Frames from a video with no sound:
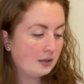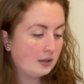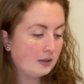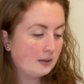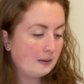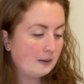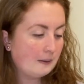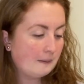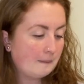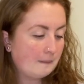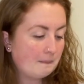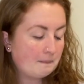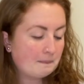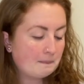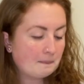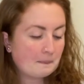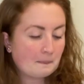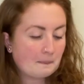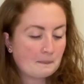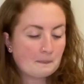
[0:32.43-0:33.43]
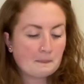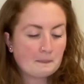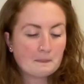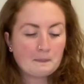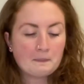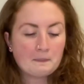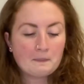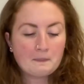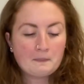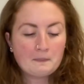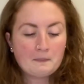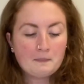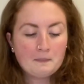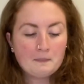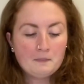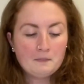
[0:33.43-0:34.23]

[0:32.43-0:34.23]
Nobody speaks.